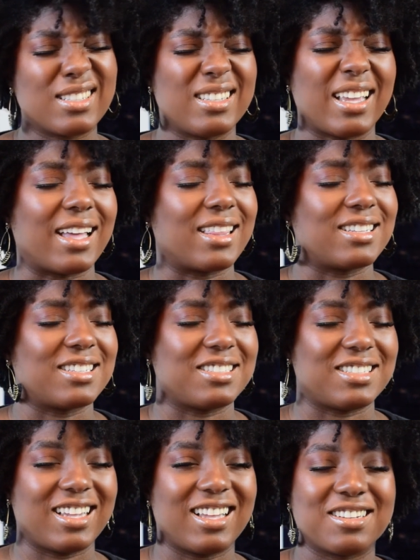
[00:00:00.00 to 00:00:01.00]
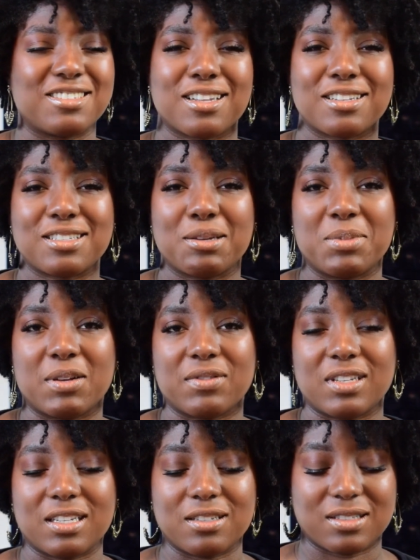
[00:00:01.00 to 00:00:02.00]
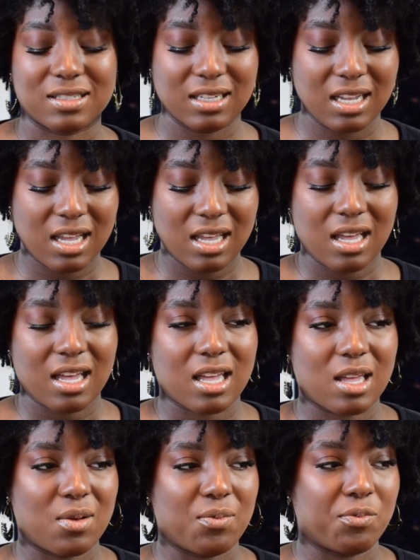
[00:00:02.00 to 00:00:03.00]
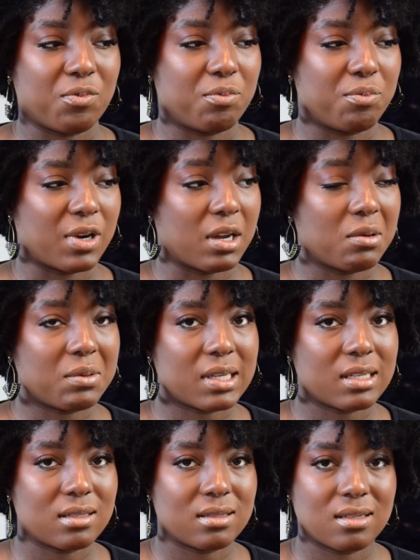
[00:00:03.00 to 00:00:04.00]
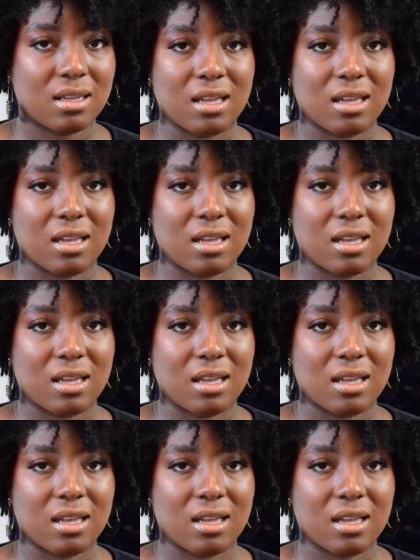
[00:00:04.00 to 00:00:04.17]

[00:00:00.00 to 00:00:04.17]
Yeah, that's what I say, Anastasia Beverly Hills Brow Wiz.